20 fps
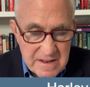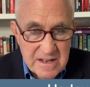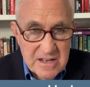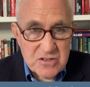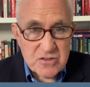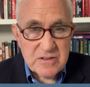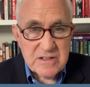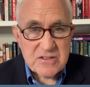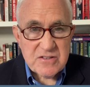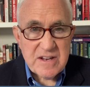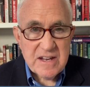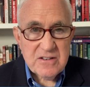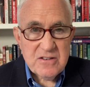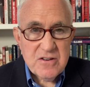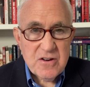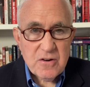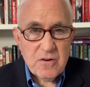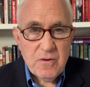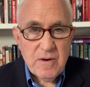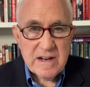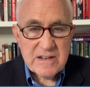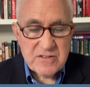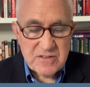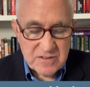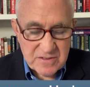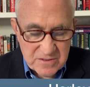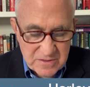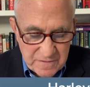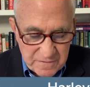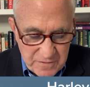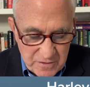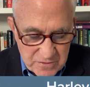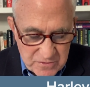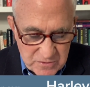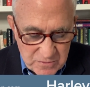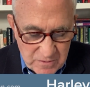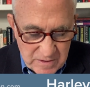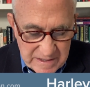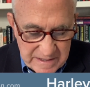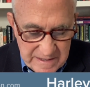So let's get to your questions. The
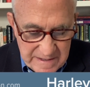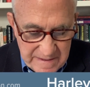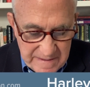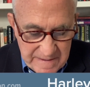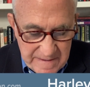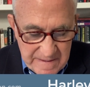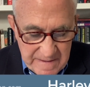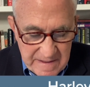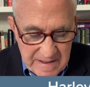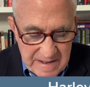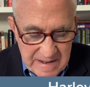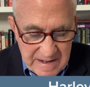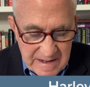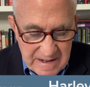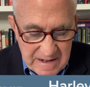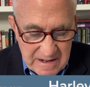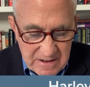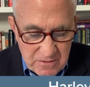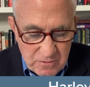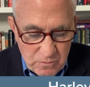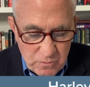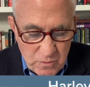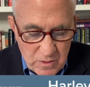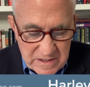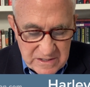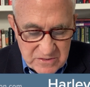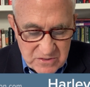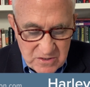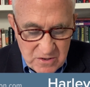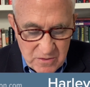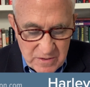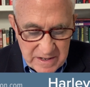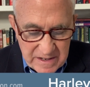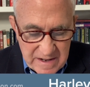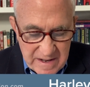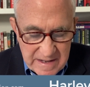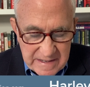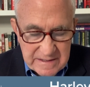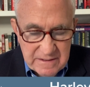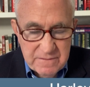first one, uh, what is going
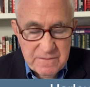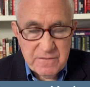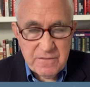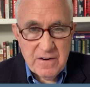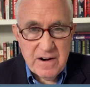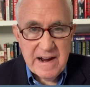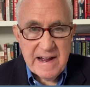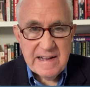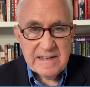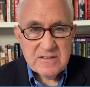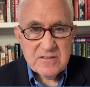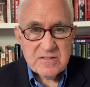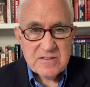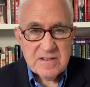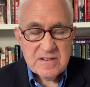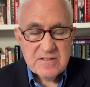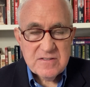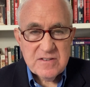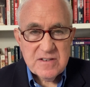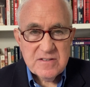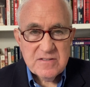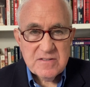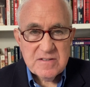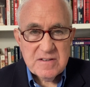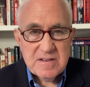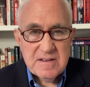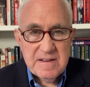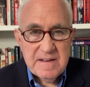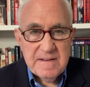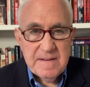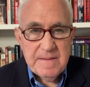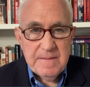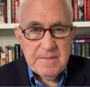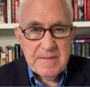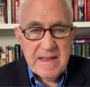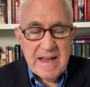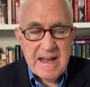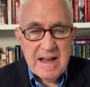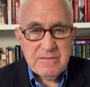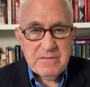on in France? Does this
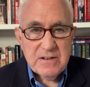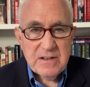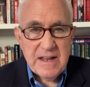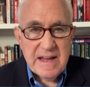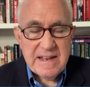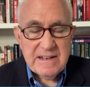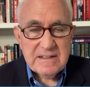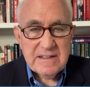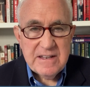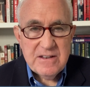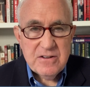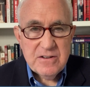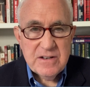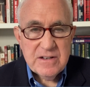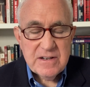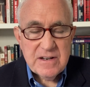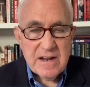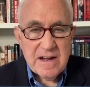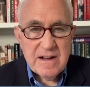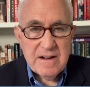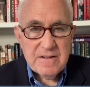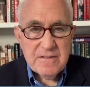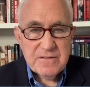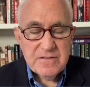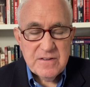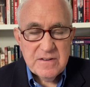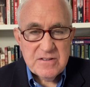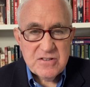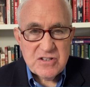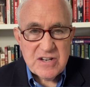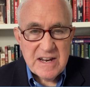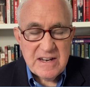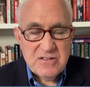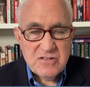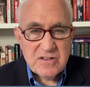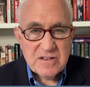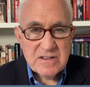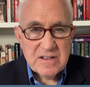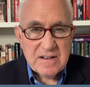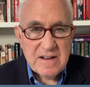have a likelihood of
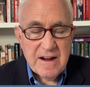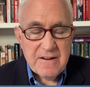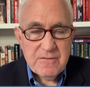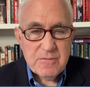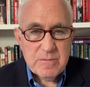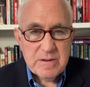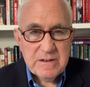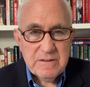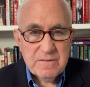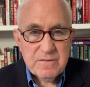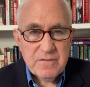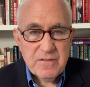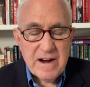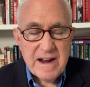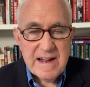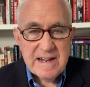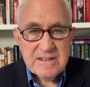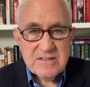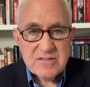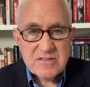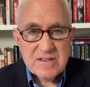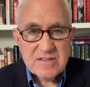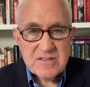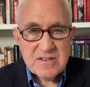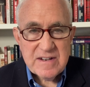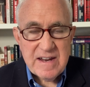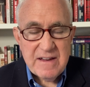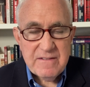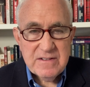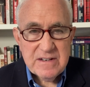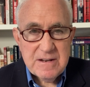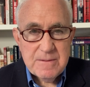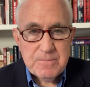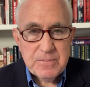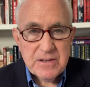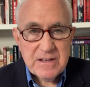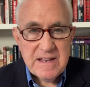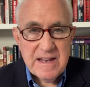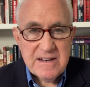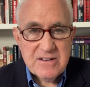changing the government in France? Does it have an
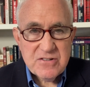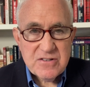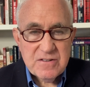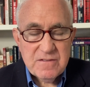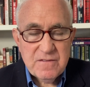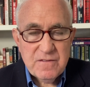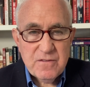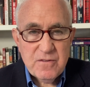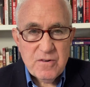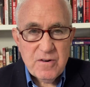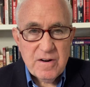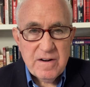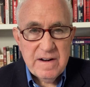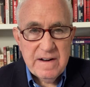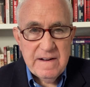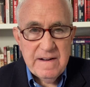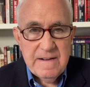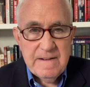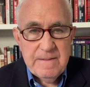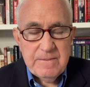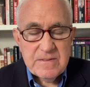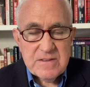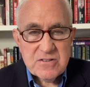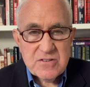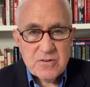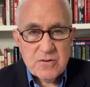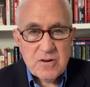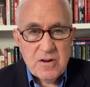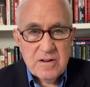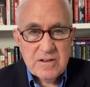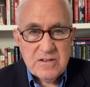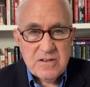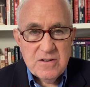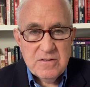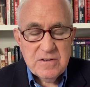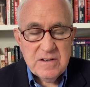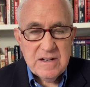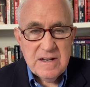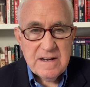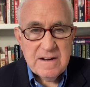implication for the so-called
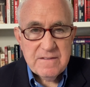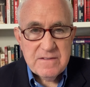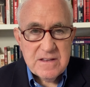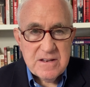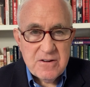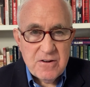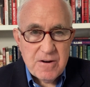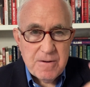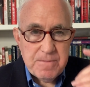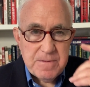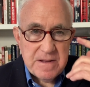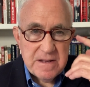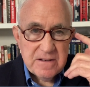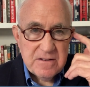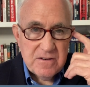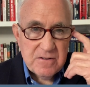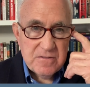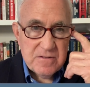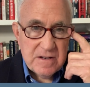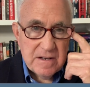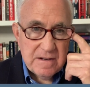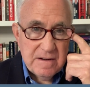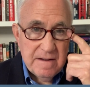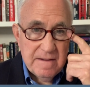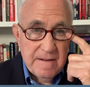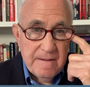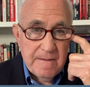unity of the European Union?